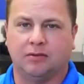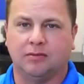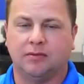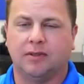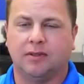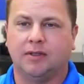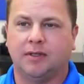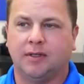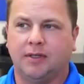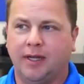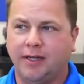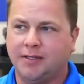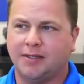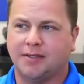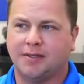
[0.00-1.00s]
Still waiting.
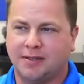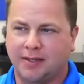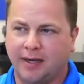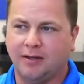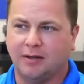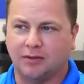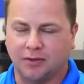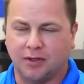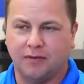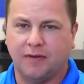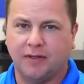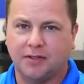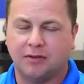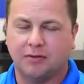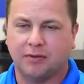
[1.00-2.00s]
It's a sale. You,
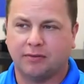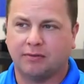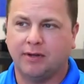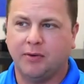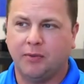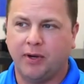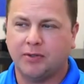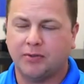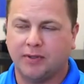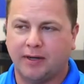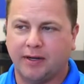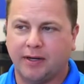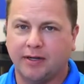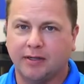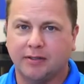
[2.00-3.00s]
he's gone three weeks
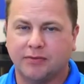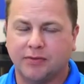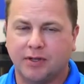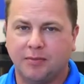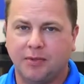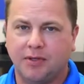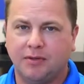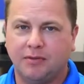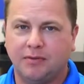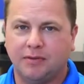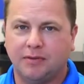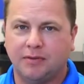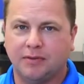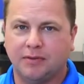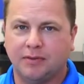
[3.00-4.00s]
without hearing from you.
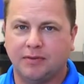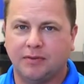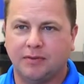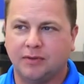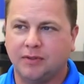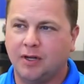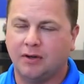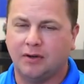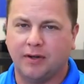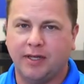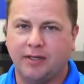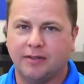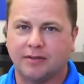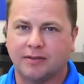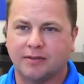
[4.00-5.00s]
No,
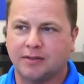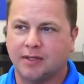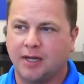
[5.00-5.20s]
he is.